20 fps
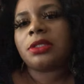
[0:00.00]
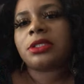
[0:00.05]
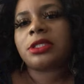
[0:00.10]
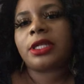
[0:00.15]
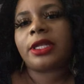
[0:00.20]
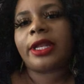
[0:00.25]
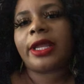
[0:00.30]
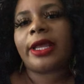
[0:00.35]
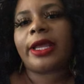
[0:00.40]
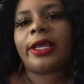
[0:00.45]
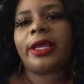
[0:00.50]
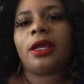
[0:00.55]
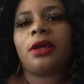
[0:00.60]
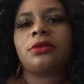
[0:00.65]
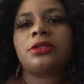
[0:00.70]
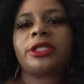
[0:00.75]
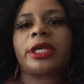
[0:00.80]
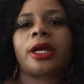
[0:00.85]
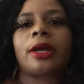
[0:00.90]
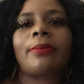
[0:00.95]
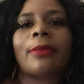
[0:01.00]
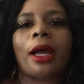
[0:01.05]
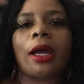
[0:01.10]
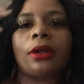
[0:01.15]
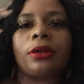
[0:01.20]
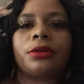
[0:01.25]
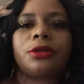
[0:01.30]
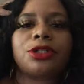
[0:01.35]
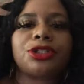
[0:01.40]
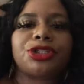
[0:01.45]
today. Go check them
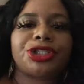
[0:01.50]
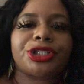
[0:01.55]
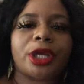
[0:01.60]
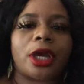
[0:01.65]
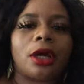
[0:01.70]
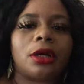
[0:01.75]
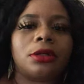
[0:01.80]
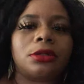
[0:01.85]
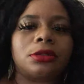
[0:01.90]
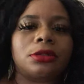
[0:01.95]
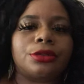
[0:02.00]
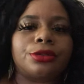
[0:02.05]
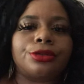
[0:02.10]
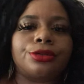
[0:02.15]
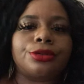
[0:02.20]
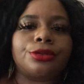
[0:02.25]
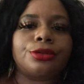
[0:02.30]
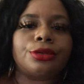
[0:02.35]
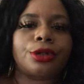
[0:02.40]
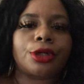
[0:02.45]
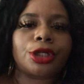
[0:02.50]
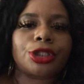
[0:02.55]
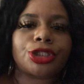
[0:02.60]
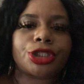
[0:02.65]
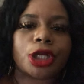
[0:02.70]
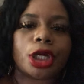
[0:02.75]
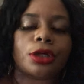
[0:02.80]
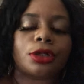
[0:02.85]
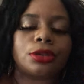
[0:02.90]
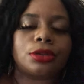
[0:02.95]
out on the channel.
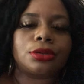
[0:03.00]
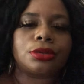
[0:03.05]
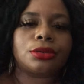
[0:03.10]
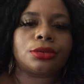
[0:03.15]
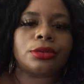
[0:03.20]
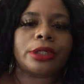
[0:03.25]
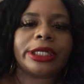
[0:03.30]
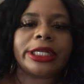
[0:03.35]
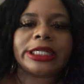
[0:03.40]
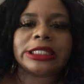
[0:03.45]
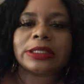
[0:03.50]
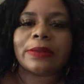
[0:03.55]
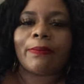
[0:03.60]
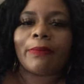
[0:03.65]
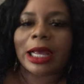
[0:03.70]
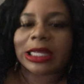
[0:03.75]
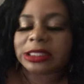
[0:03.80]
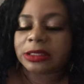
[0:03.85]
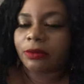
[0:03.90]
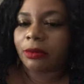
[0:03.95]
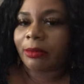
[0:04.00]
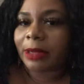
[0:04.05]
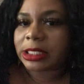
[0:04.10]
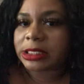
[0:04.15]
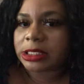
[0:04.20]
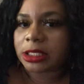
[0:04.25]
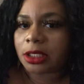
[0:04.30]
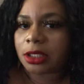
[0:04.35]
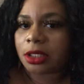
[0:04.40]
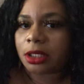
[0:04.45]
I did some boxing with my
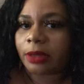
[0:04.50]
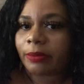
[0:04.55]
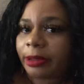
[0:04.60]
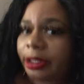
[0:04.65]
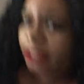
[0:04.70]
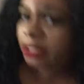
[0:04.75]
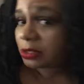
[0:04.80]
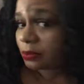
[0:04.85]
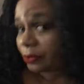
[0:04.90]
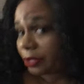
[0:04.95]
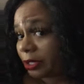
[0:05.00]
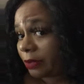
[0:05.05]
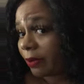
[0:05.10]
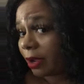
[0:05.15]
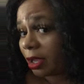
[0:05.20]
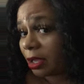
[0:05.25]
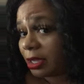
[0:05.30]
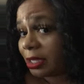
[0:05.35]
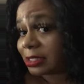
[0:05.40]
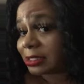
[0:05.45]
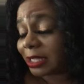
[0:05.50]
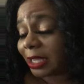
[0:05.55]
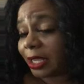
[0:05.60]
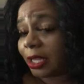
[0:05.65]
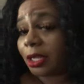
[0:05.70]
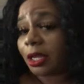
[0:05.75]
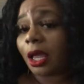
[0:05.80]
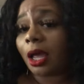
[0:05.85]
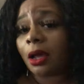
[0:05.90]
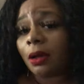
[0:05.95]
son. But this wig right here is
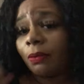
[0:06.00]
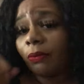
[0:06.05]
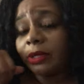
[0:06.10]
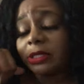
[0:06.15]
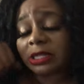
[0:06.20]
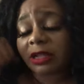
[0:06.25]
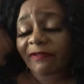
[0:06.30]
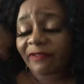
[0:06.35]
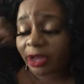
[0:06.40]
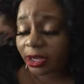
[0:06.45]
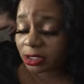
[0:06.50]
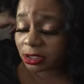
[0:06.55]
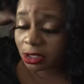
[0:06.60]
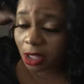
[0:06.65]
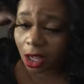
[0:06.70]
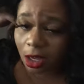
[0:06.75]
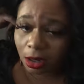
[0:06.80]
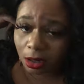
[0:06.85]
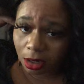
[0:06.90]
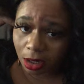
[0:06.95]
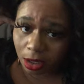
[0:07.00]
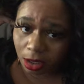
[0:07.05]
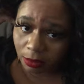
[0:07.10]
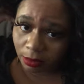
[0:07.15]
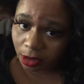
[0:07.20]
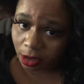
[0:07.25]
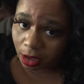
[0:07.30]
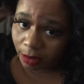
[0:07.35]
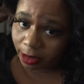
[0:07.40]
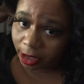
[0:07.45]
hitting, y'all. Once I find a start card, I'm
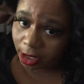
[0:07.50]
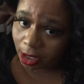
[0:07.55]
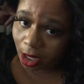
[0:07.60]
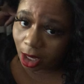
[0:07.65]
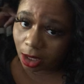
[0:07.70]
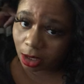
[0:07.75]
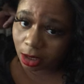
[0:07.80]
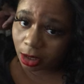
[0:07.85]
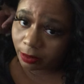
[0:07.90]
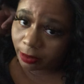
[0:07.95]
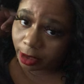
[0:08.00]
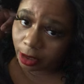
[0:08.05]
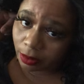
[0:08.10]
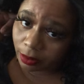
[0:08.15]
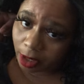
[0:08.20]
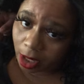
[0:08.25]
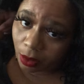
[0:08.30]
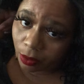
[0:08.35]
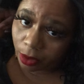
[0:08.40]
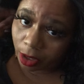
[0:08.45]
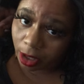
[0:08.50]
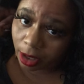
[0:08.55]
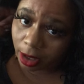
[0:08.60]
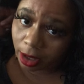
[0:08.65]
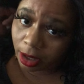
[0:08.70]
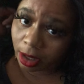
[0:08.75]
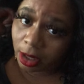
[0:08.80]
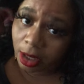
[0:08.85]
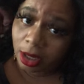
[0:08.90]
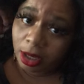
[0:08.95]
going to give y'all an update on that
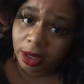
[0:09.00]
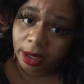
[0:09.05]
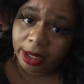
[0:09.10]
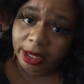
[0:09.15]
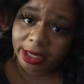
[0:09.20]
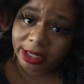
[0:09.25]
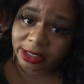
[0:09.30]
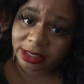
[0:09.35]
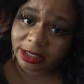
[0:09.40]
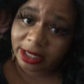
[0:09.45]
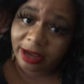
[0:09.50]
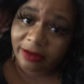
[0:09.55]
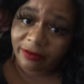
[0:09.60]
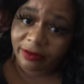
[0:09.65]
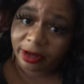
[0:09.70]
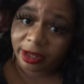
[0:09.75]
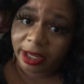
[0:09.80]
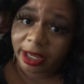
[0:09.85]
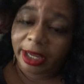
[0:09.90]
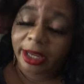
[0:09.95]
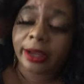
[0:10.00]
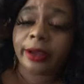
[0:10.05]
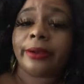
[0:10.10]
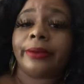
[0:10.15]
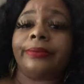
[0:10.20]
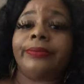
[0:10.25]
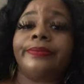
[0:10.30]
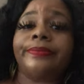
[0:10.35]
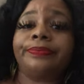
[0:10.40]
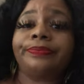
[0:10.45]
wig. It's definitely
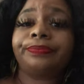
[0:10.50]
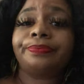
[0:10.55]
hitting.